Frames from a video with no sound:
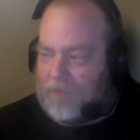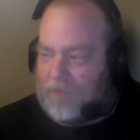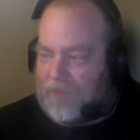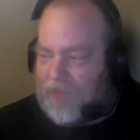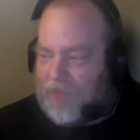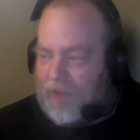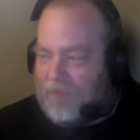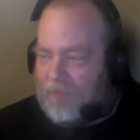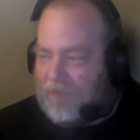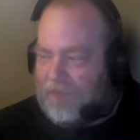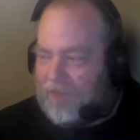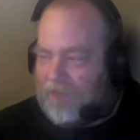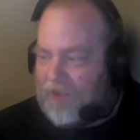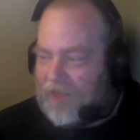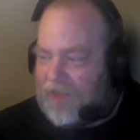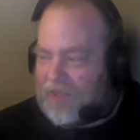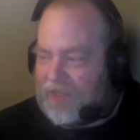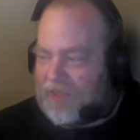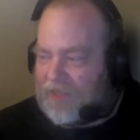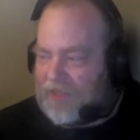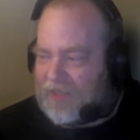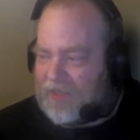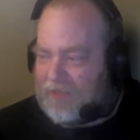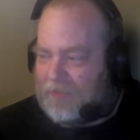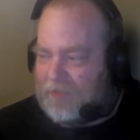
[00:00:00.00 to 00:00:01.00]
Time
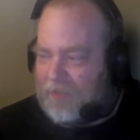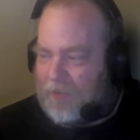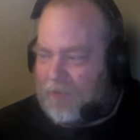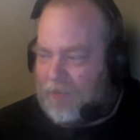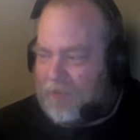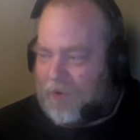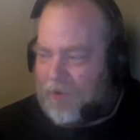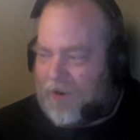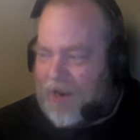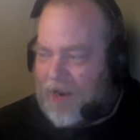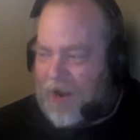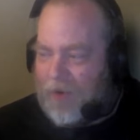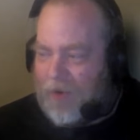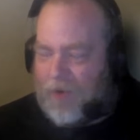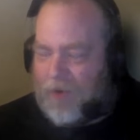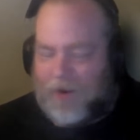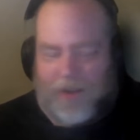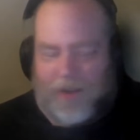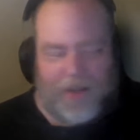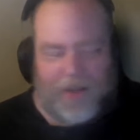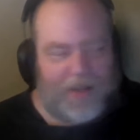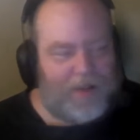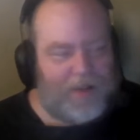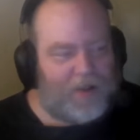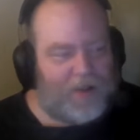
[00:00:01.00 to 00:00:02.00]
flies. We're an hour
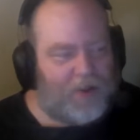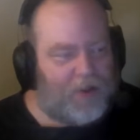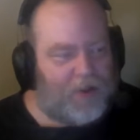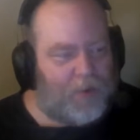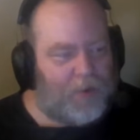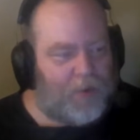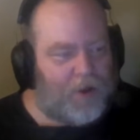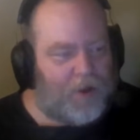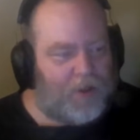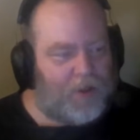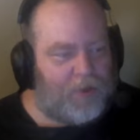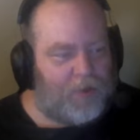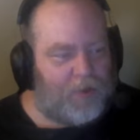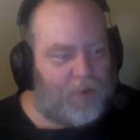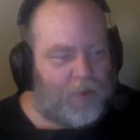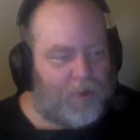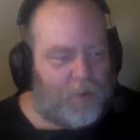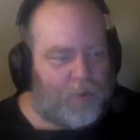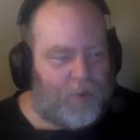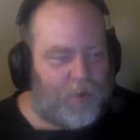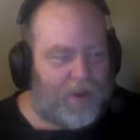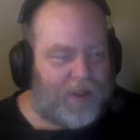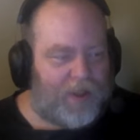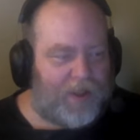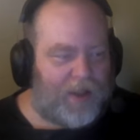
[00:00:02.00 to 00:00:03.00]
in. Do you want to do a
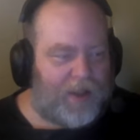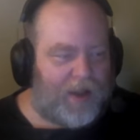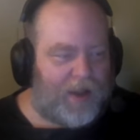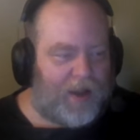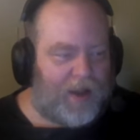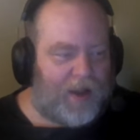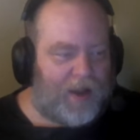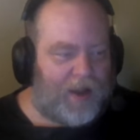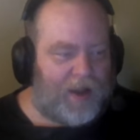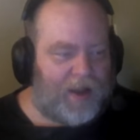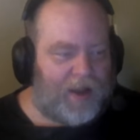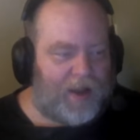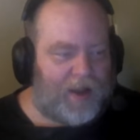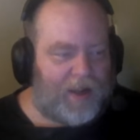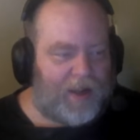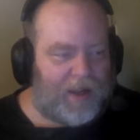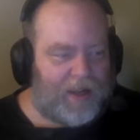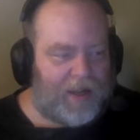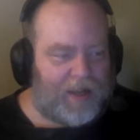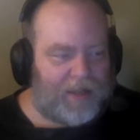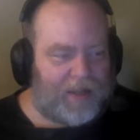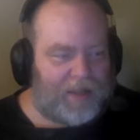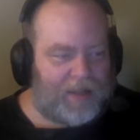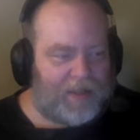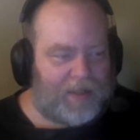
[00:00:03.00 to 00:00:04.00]
quick
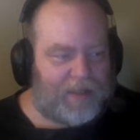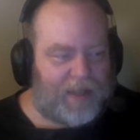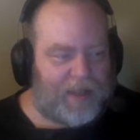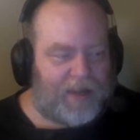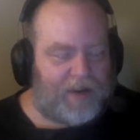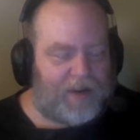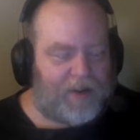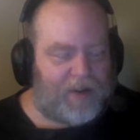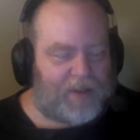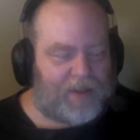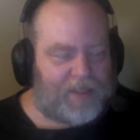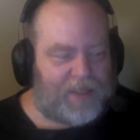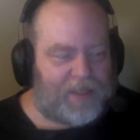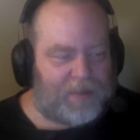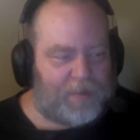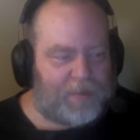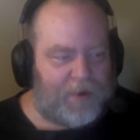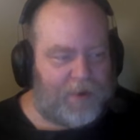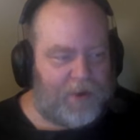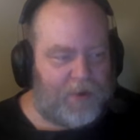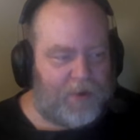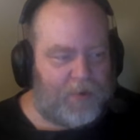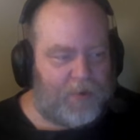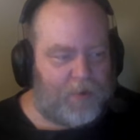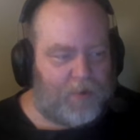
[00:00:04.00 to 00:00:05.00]
diagnostic
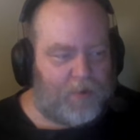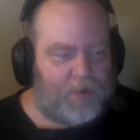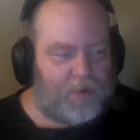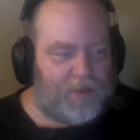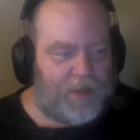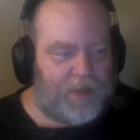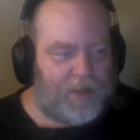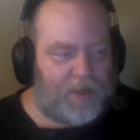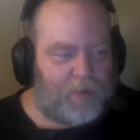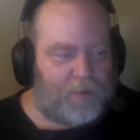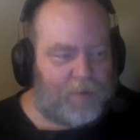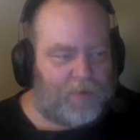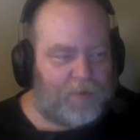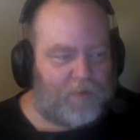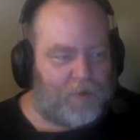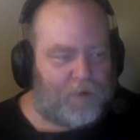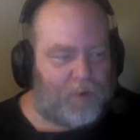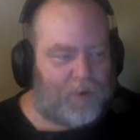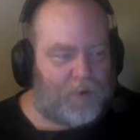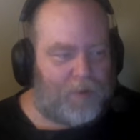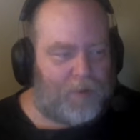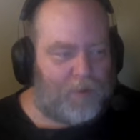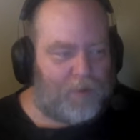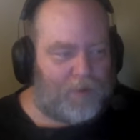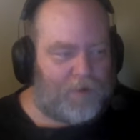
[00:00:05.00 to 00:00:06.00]
menu demo
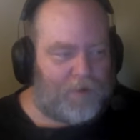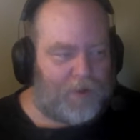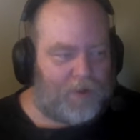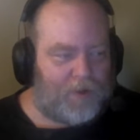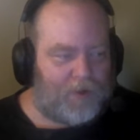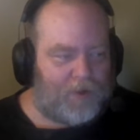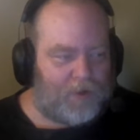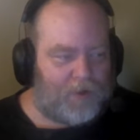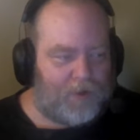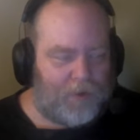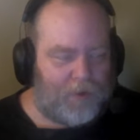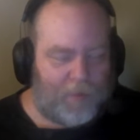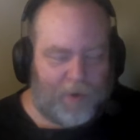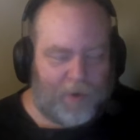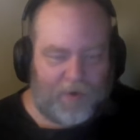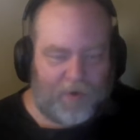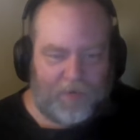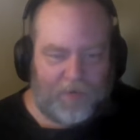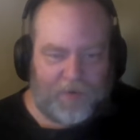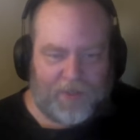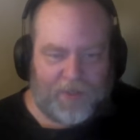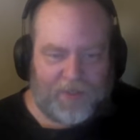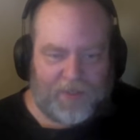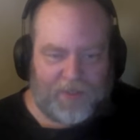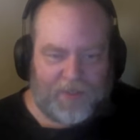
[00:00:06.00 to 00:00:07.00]
before we move on to the bug
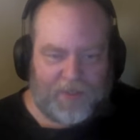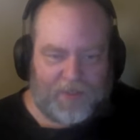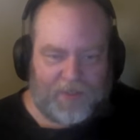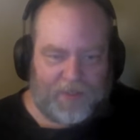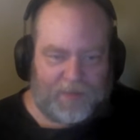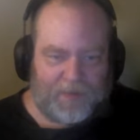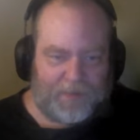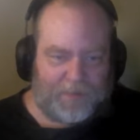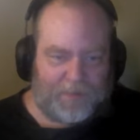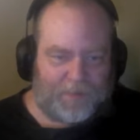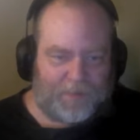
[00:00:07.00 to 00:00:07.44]
fixes?